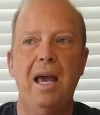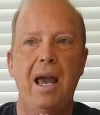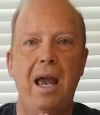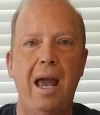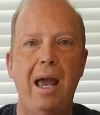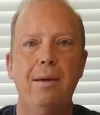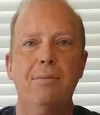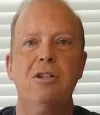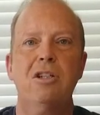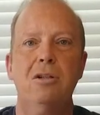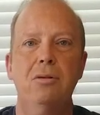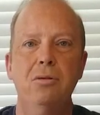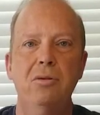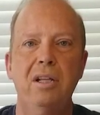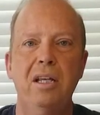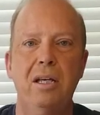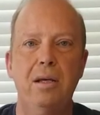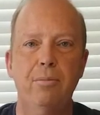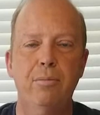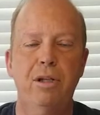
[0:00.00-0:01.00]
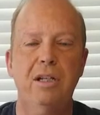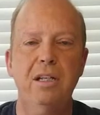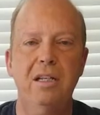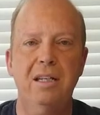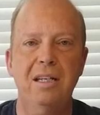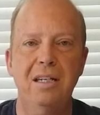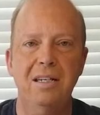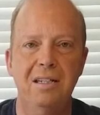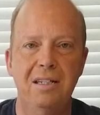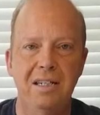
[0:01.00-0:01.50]
absolutely
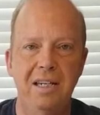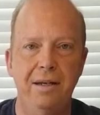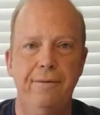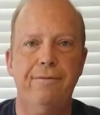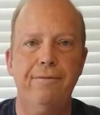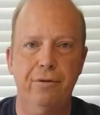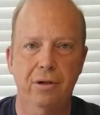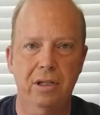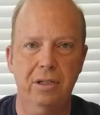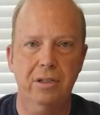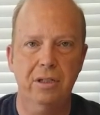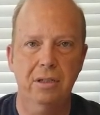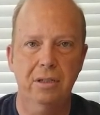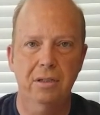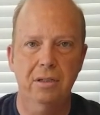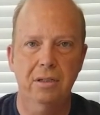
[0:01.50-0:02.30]
completely different